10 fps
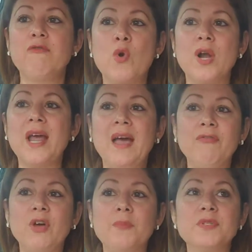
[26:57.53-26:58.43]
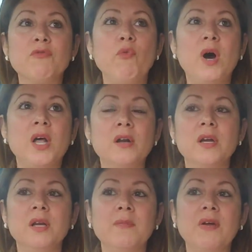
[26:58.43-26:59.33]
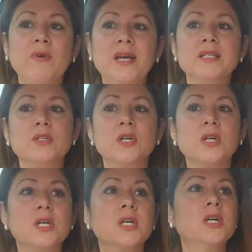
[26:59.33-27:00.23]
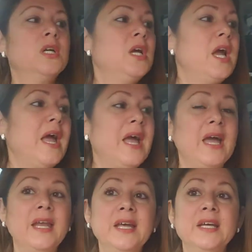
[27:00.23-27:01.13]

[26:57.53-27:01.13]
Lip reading: 4.5 cups of water in my rice cooker, and